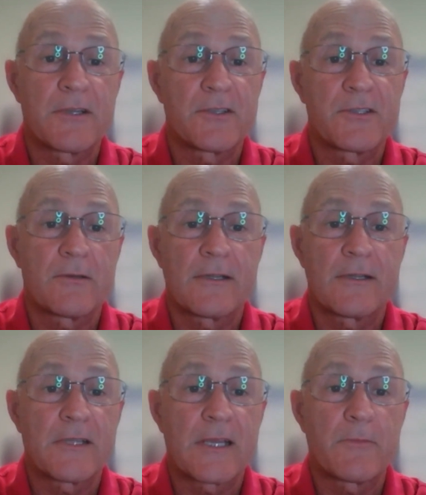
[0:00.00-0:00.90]
because you don't
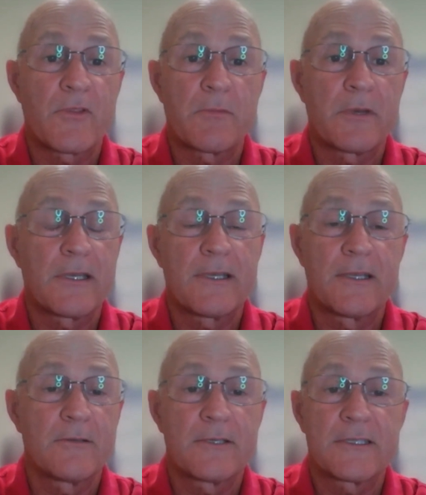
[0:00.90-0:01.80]
have time or the money
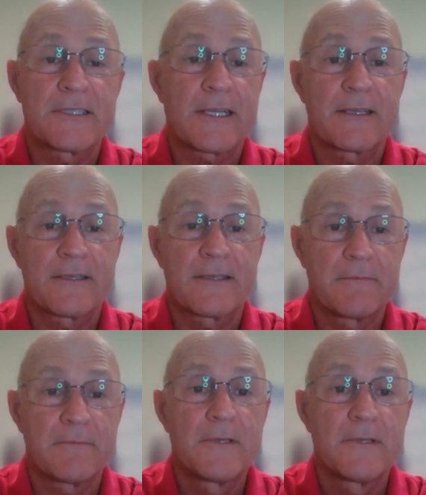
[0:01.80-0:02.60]
to do it a second time.